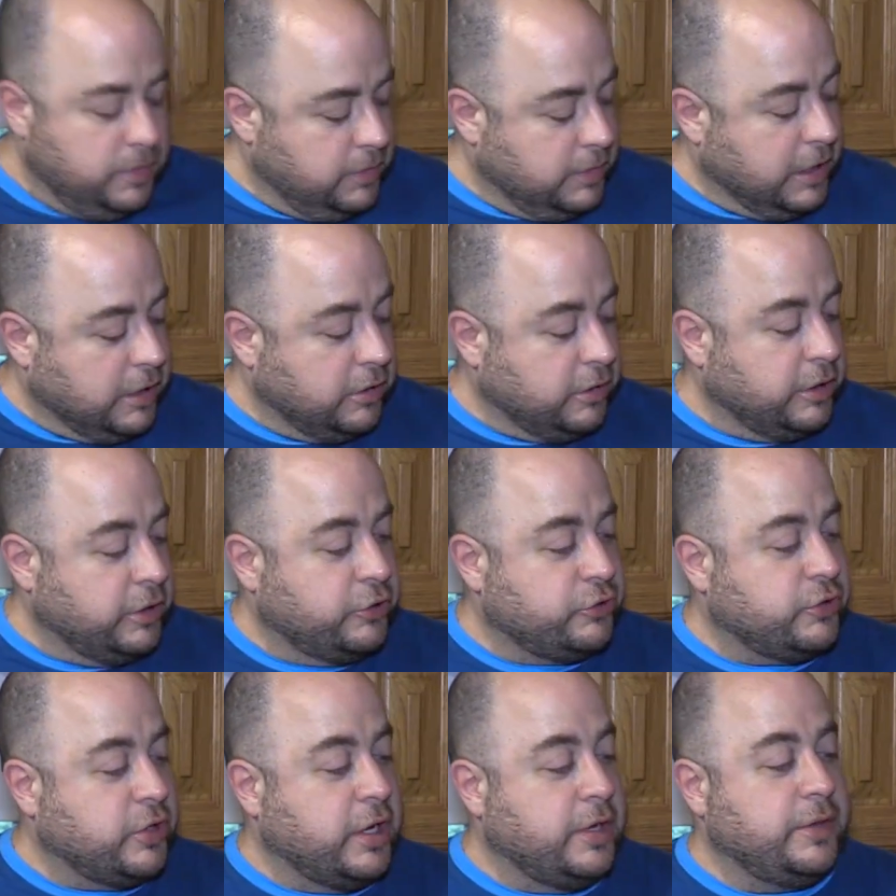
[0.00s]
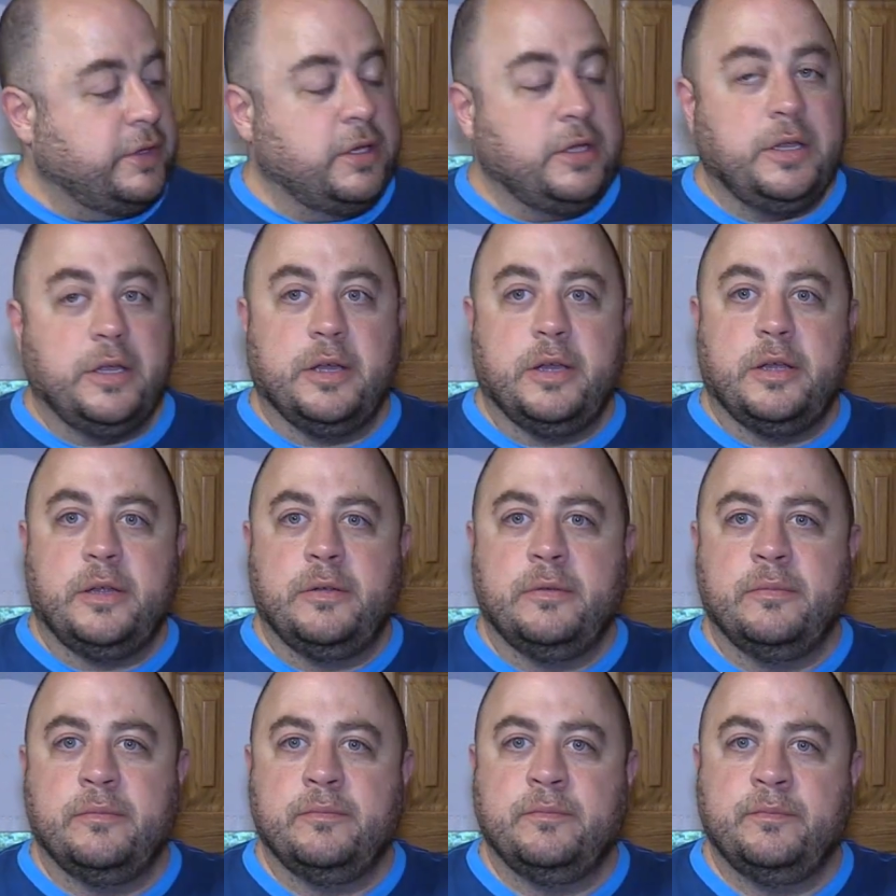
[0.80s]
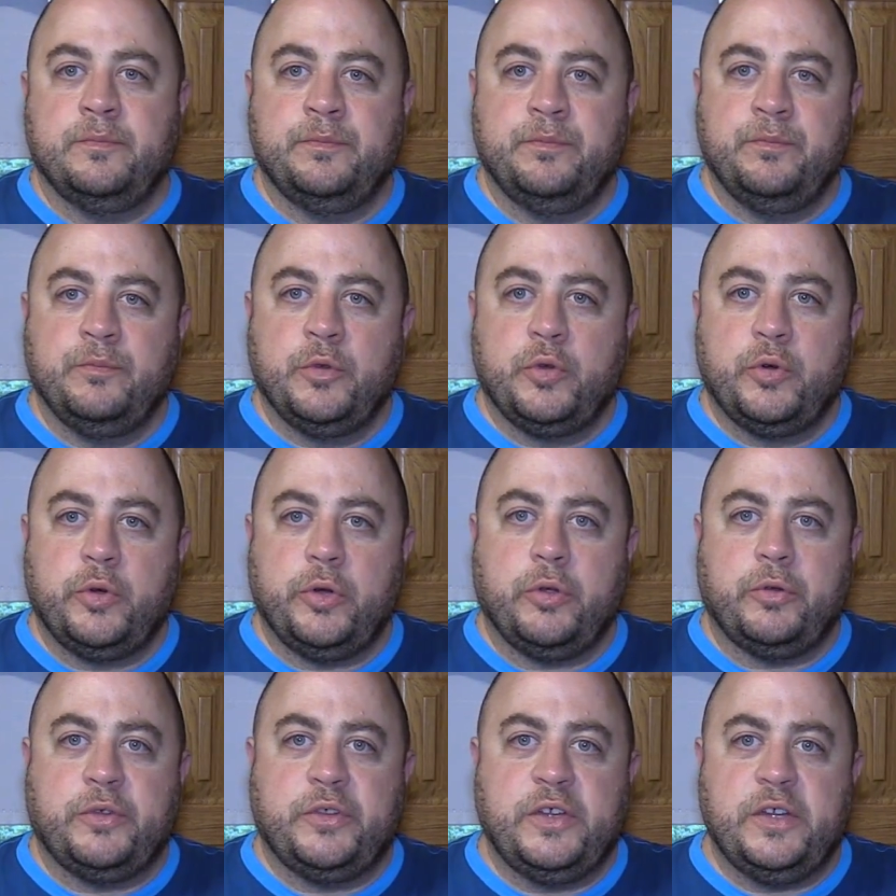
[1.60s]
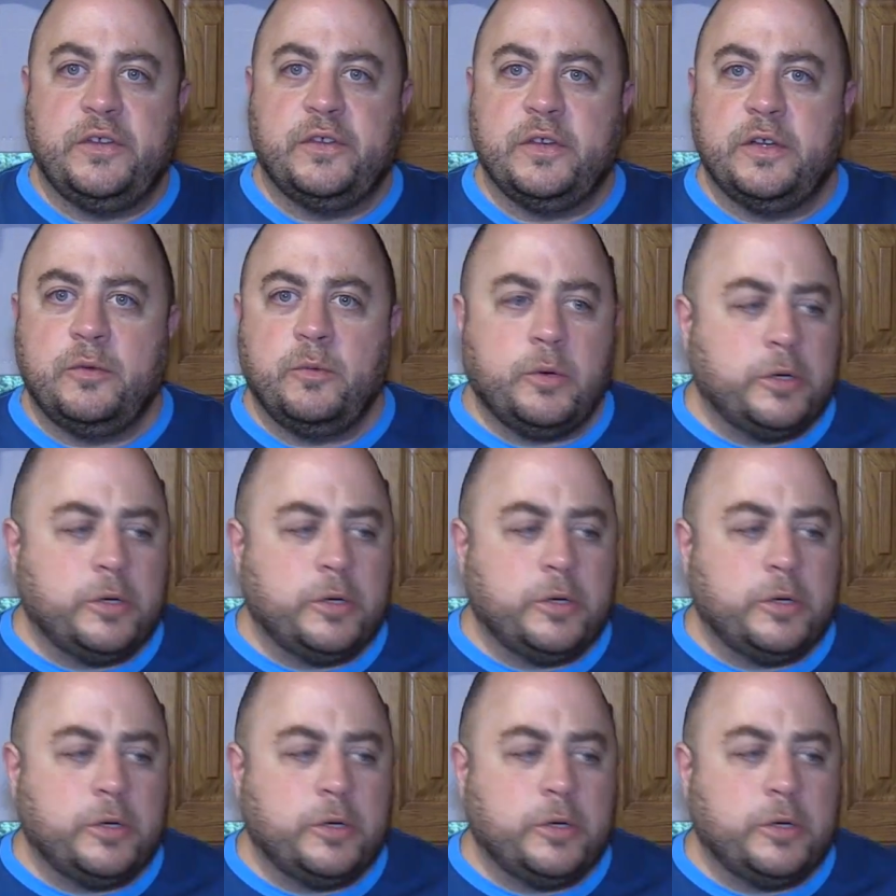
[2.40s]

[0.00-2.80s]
Now I'm gonna try the uh, Creole seasoning